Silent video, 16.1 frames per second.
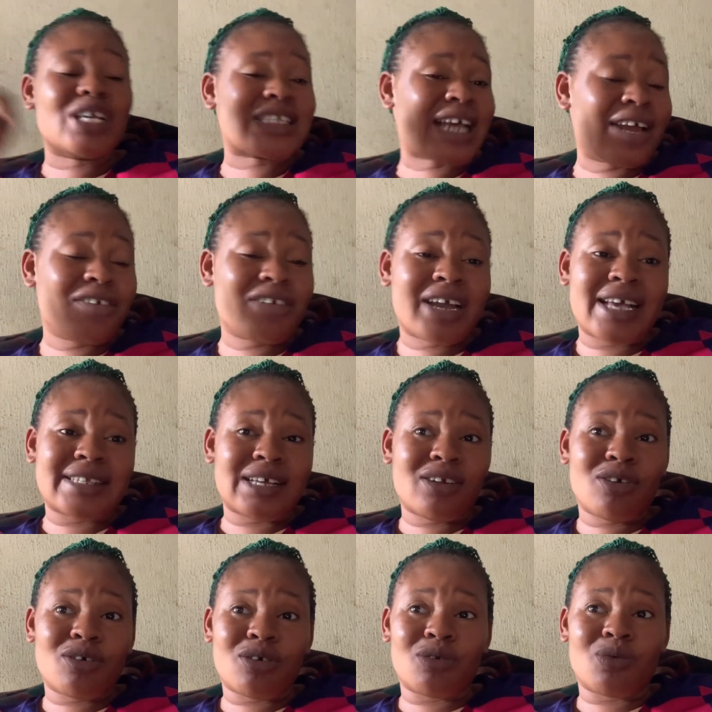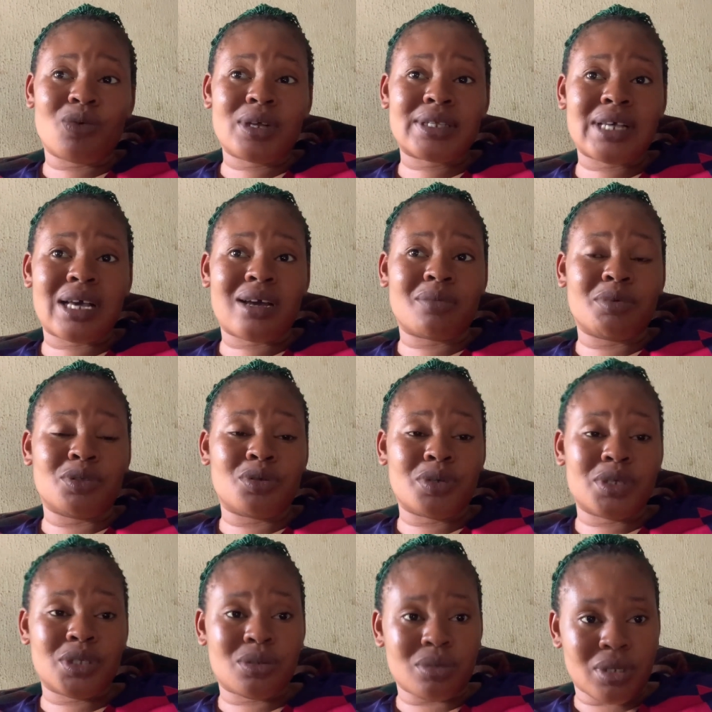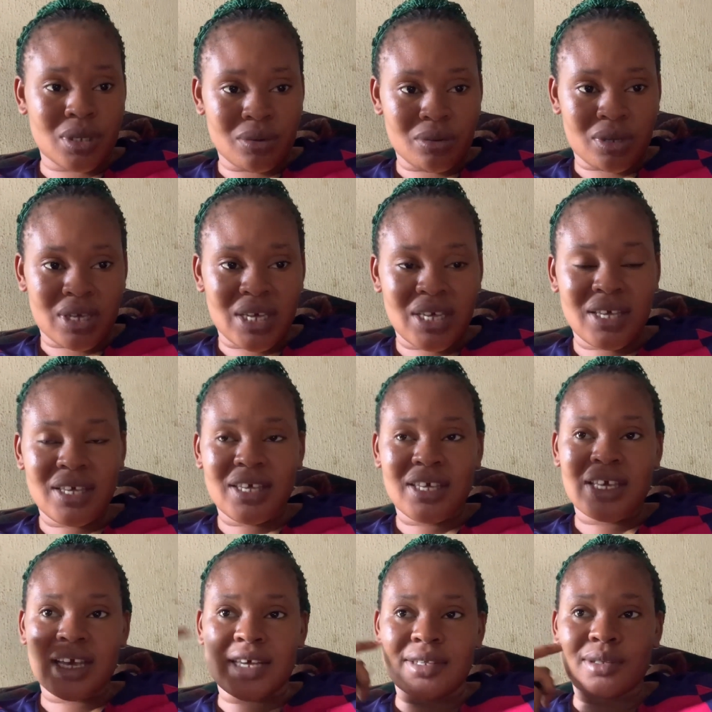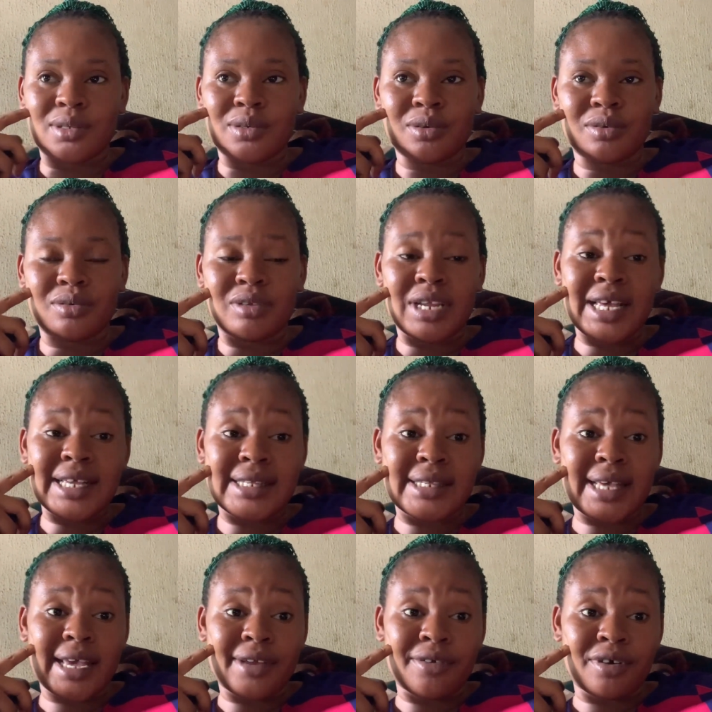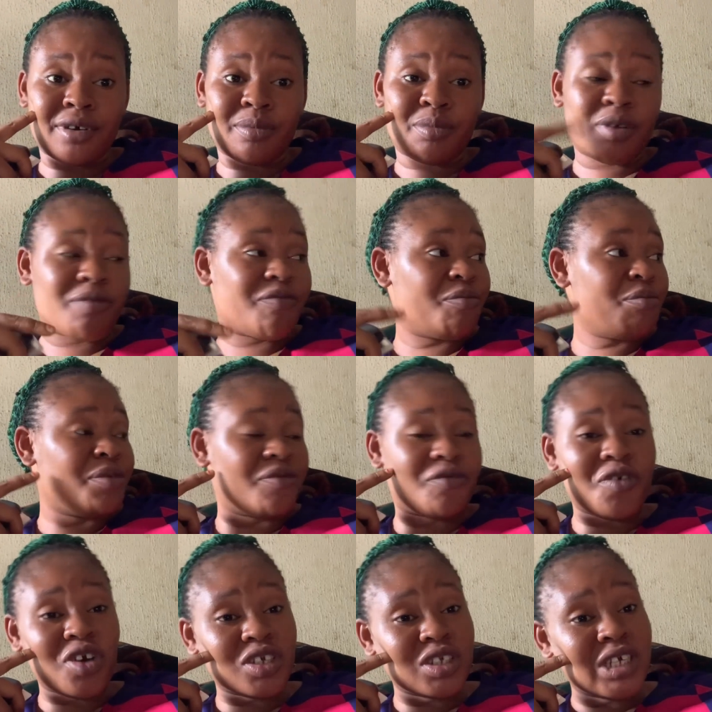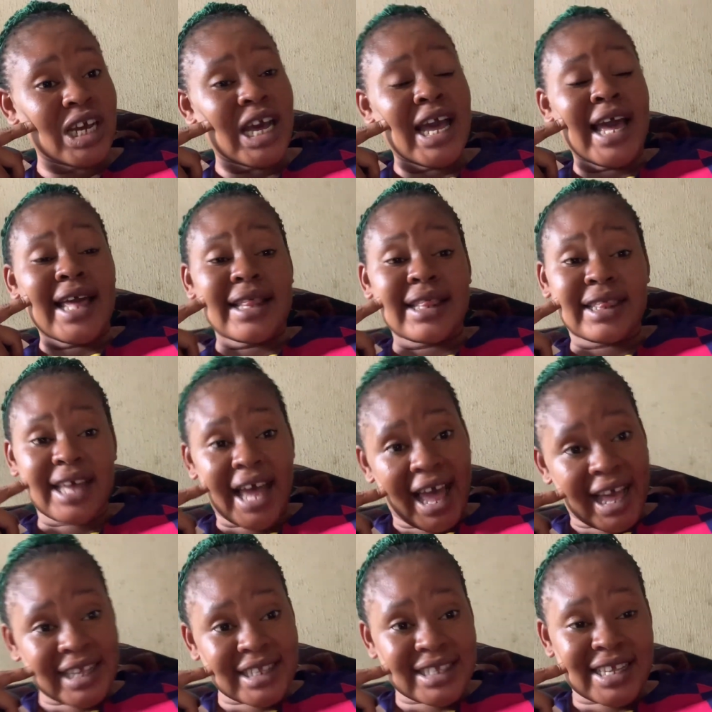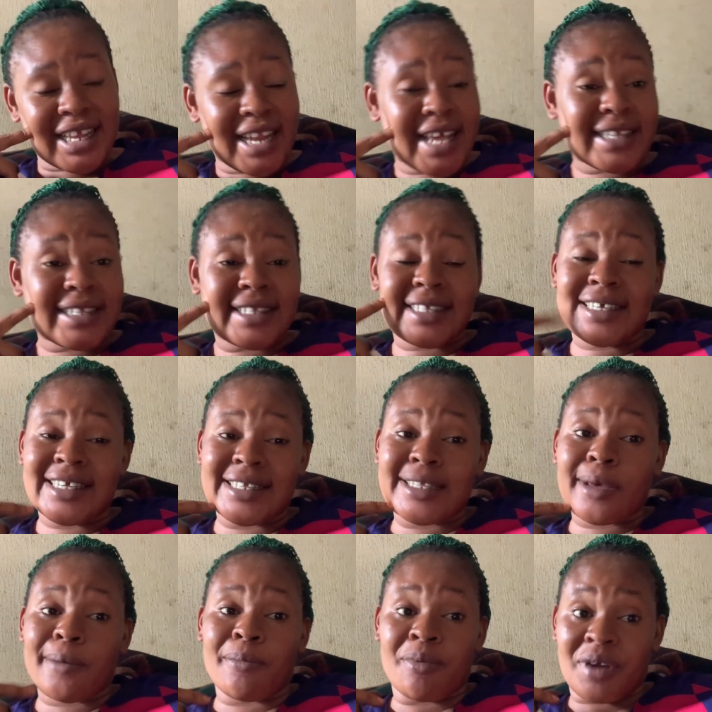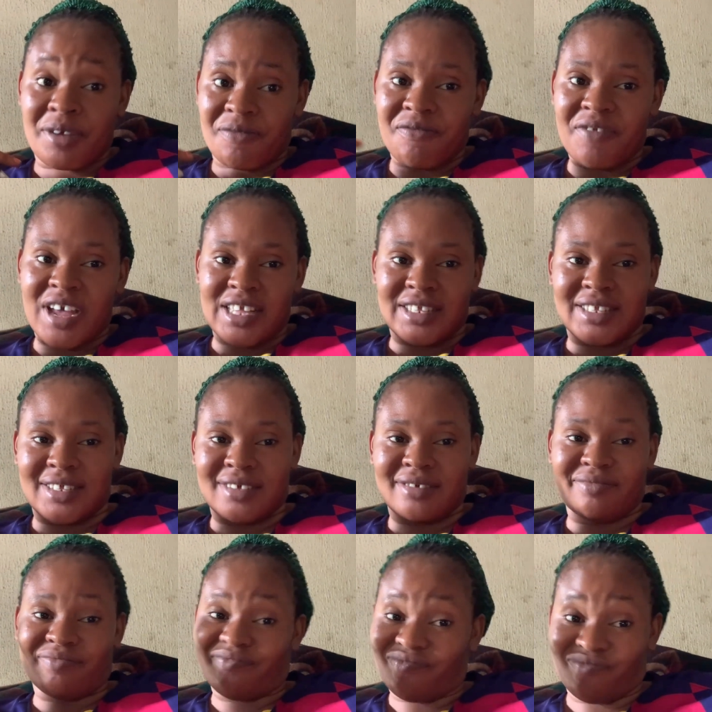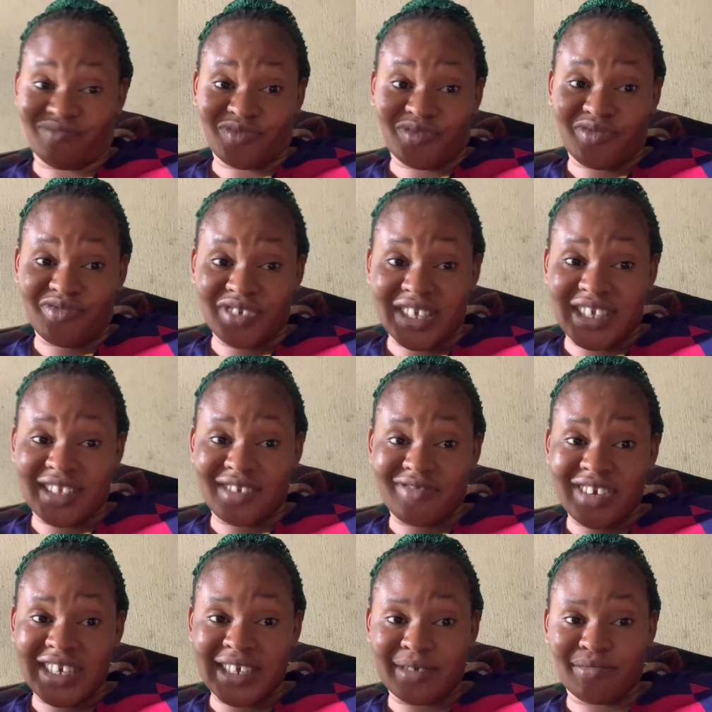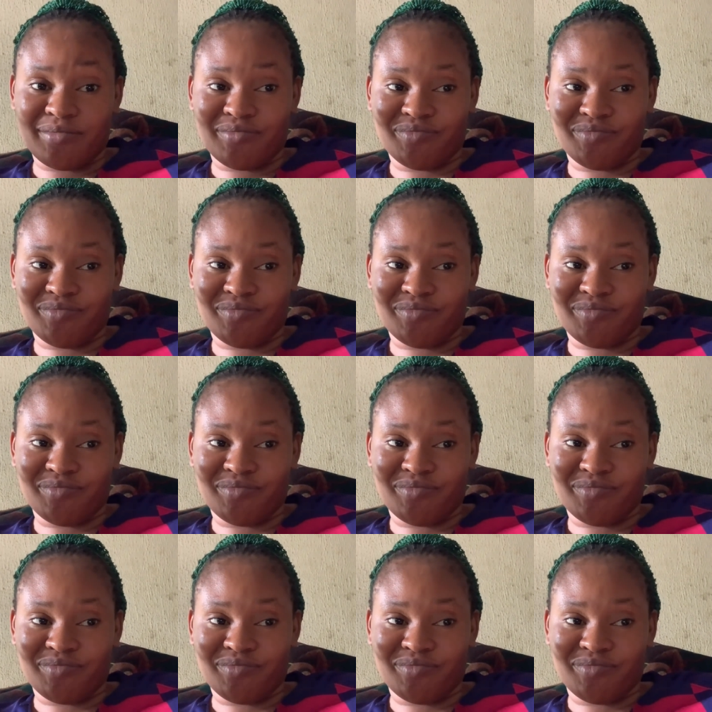carry you guys along on what I'll be doing today. Okay, yeah, so let's head on. But before that, let's eat breakfast. Food is ready.